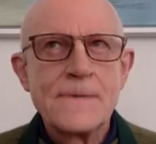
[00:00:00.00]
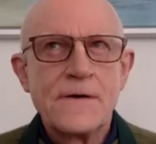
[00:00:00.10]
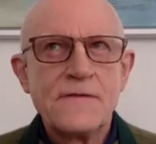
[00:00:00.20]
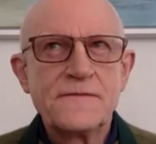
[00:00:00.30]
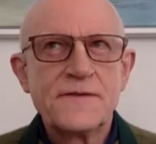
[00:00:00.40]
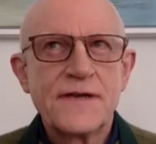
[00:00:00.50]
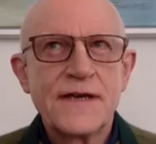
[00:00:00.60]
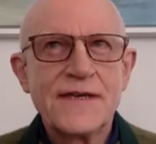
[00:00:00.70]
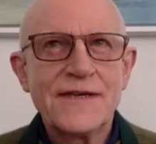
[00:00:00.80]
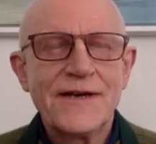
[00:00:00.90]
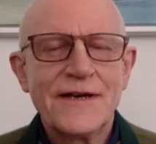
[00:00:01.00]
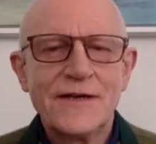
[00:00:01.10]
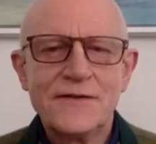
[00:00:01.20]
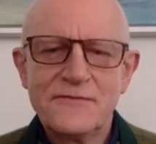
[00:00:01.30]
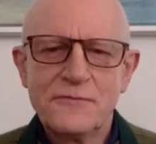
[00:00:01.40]
often I
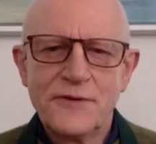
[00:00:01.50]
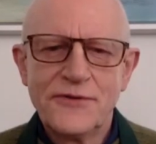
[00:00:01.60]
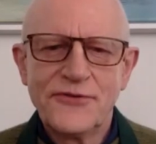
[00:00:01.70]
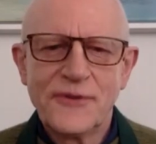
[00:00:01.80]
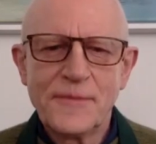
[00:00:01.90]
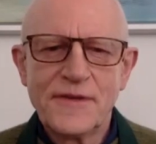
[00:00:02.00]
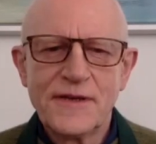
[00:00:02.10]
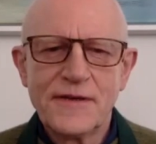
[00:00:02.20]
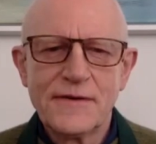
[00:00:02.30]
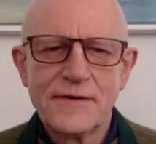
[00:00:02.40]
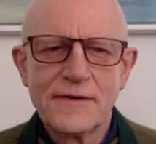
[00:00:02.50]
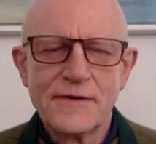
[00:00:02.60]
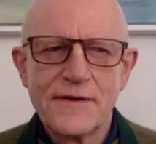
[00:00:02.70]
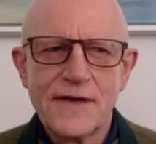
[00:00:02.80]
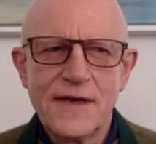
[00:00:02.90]
kind of want something
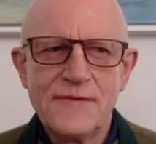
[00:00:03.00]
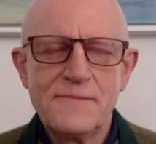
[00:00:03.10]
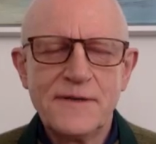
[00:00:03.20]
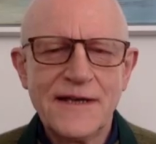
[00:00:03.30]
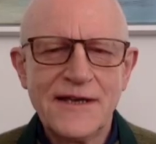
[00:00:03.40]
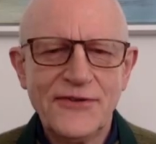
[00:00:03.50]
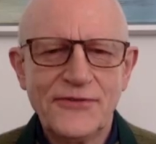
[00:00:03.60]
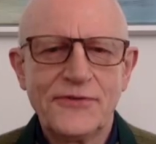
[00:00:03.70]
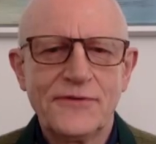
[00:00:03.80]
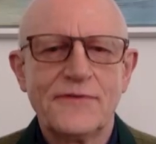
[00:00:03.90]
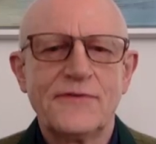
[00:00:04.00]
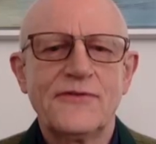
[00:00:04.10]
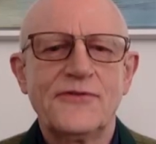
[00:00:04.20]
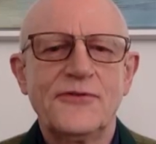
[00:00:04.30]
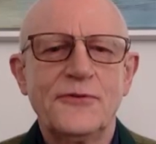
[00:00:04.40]
in place
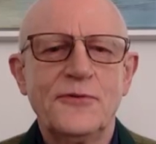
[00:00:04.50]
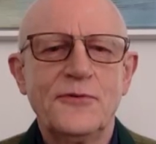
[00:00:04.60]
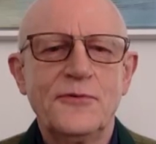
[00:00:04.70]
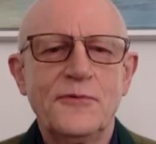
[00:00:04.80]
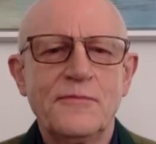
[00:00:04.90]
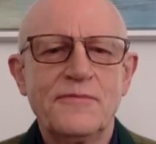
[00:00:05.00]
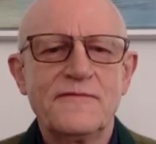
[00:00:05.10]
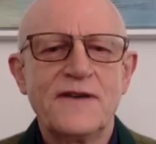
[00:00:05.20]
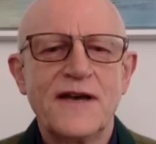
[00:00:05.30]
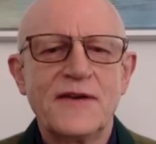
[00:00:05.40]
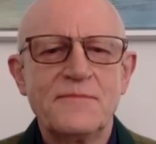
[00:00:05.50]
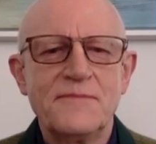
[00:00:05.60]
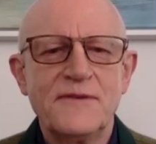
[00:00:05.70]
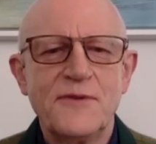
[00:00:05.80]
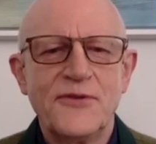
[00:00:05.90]
to provide
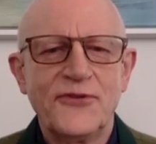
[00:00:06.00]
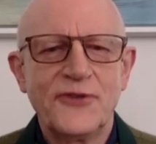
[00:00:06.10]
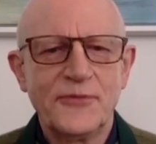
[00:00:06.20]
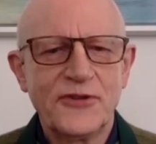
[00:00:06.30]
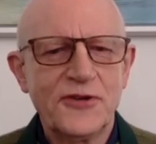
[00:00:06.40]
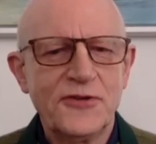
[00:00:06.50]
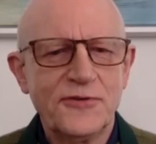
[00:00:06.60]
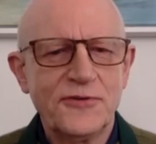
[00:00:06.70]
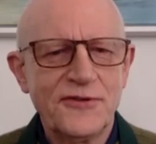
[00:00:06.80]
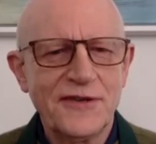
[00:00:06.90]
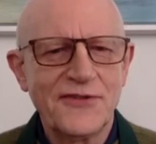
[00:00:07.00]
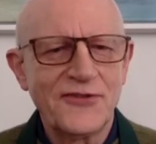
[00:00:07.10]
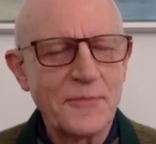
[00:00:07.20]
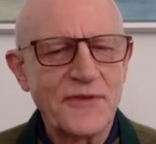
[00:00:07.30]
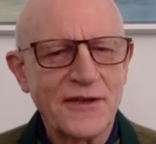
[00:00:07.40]
me with some security and
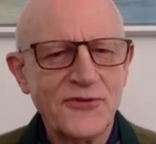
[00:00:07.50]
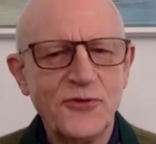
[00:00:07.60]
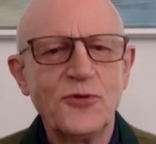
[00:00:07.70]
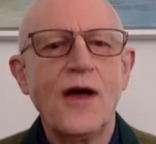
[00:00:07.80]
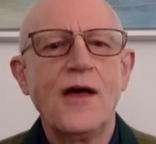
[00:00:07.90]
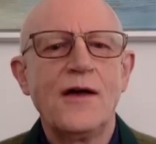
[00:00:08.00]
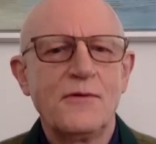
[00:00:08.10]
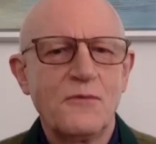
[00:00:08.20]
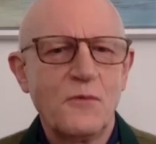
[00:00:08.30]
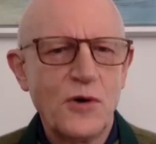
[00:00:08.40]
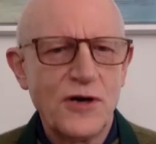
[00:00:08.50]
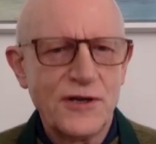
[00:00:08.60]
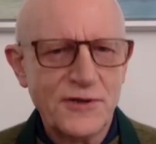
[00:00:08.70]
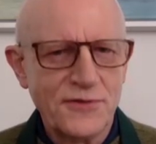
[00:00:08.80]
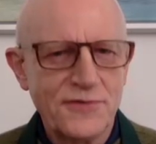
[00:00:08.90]
something to
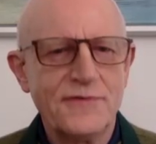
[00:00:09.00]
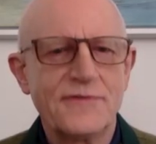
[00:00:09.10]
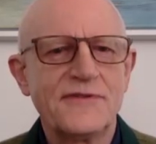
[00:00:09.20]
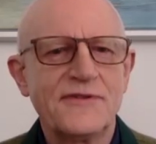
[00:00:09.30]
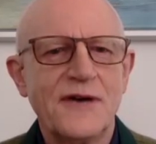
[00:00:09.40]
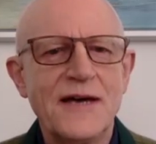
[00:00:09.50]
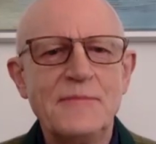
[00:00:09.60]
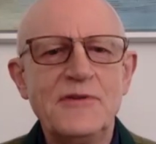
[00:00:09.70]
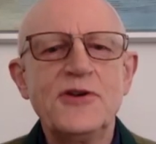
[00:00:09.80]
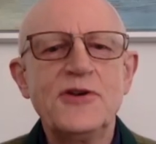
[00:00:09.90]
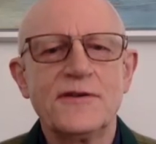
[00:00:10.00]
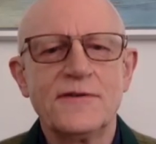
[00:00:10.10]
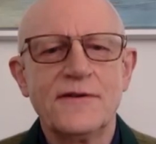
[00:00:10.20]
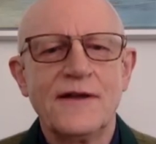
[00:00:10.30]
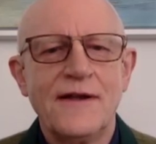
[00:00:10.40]
work on. So I'm
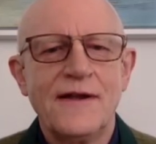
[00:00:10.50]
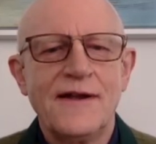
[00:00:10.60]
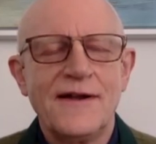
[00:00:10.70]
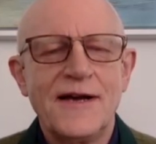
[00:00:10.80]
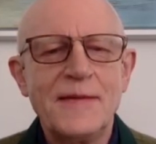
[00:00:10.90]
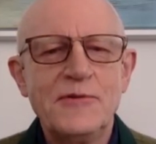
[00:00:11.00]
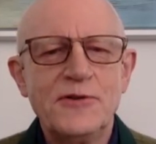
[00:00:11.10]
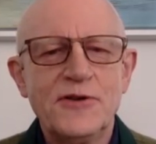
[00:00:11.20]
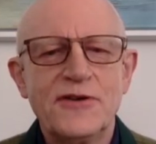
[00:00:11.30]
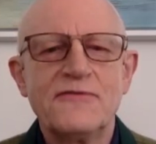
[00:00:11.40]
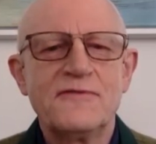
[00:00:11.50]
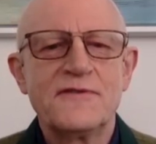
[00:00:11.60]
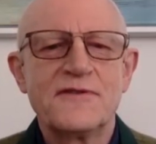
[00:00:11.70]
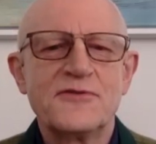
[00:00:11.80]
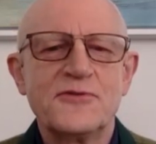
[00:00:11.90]
looking for
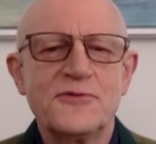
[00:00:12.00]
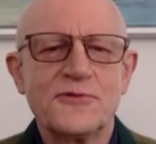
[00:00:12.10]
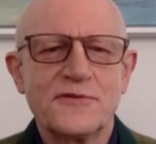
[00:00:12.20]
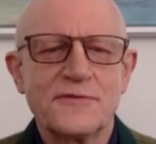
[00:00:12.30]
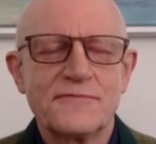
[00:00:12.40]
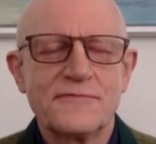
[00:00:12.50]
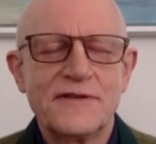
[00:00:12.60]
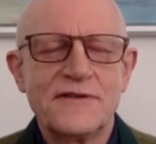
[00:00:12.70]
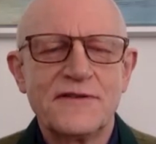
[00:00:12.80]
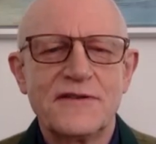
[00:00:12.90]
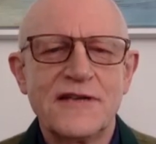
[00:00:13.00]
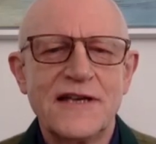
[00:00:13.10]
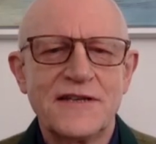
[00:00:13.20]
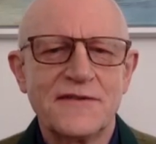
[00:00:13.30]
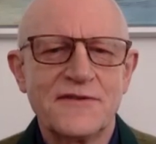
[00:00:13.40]
the talk rather than
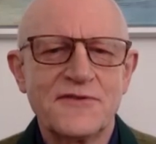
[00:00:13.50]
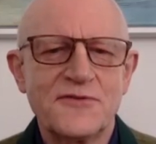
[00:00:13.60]
letting the